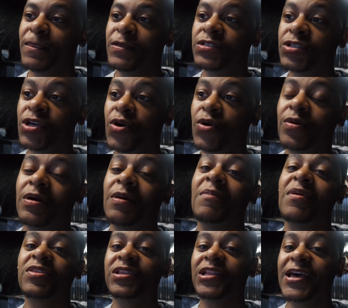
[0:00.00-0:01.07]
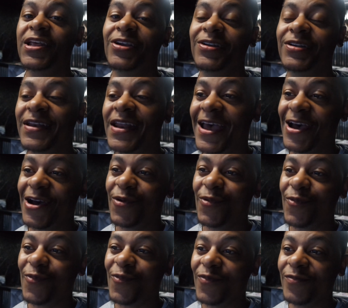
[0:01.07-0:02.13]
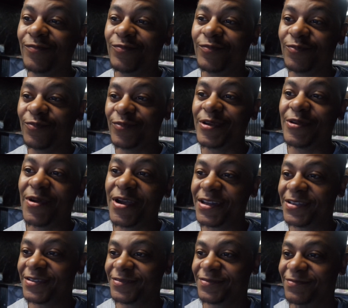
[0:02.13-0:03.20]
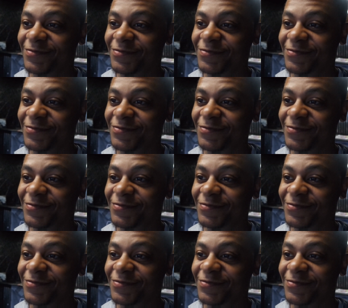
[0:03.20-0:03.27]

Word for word: So a month later, now we ready.